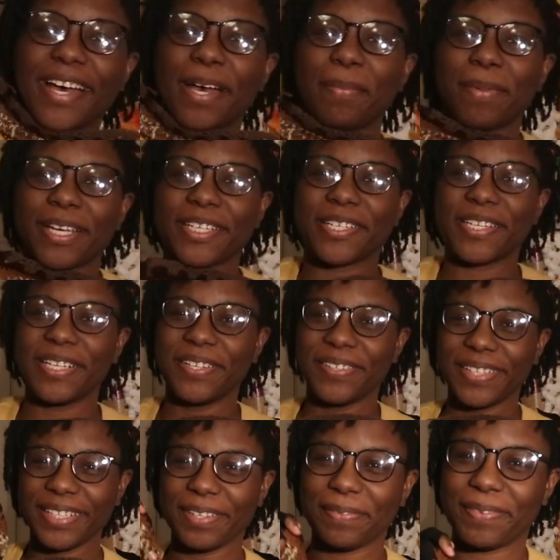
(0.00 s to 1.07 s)
I'm actually
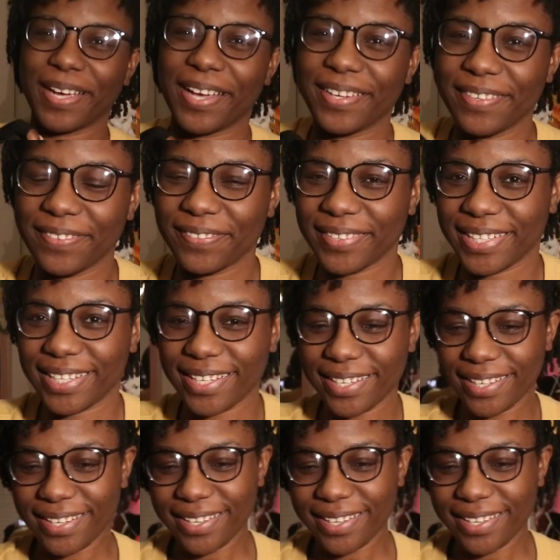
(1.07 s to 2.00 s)
really proud of it.